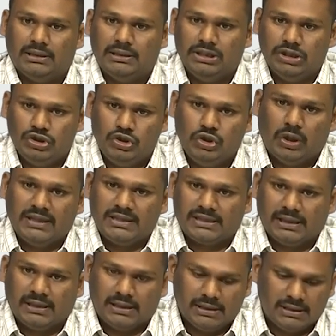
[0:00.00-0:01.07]
disjoint
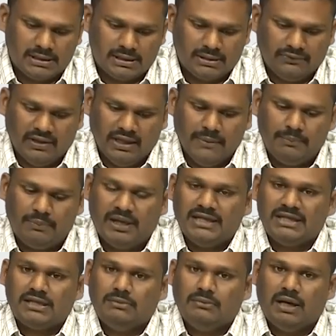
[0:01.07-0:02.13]
cycles, will imply
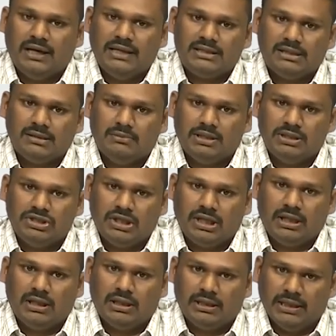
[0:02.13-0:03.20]
sigma I sigma
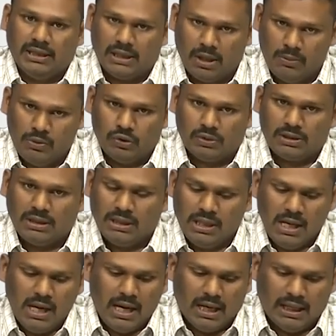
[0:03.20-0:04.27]
j, they commute,
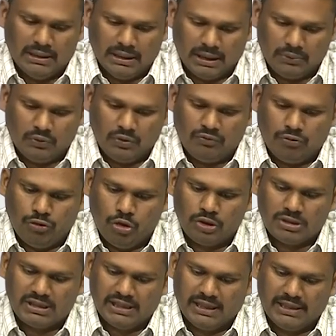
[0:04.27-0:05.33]
and that would
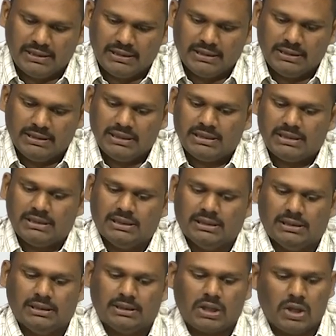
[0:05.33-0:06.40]
force that this
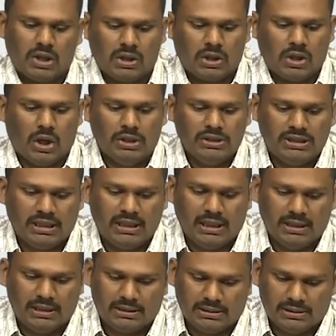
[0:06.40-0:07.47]

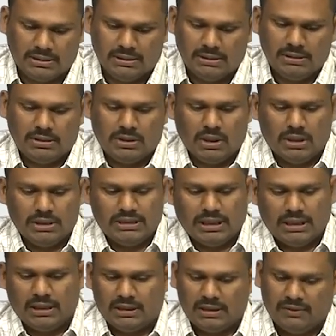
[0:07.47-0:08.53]
conjugate
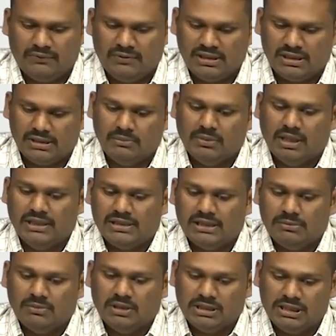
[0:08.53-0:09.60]
of the sigma I
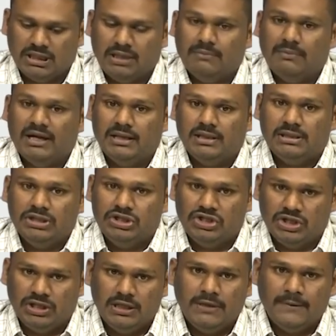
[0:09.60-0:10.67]
sigma j by
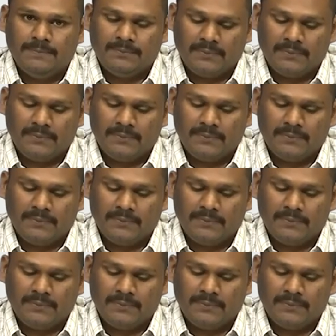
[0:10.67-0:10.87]
G,